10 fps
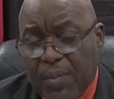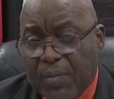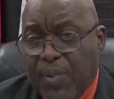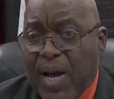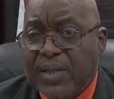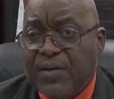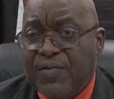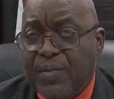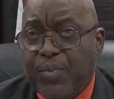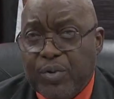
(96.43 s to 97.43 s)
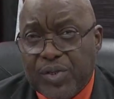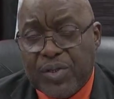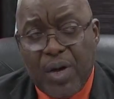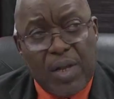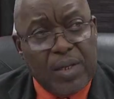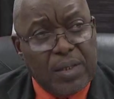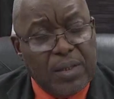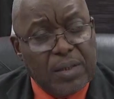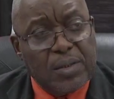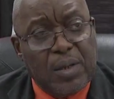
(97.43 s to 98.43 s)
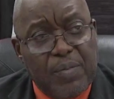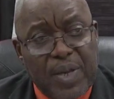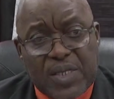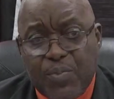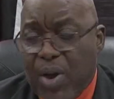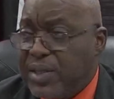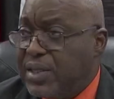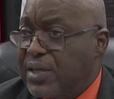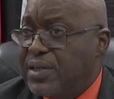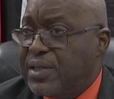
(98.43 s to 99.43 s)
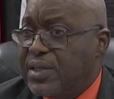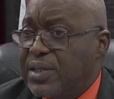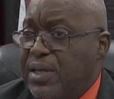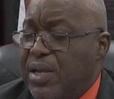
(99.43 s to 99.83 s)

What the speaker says: But part of the protocol of best practice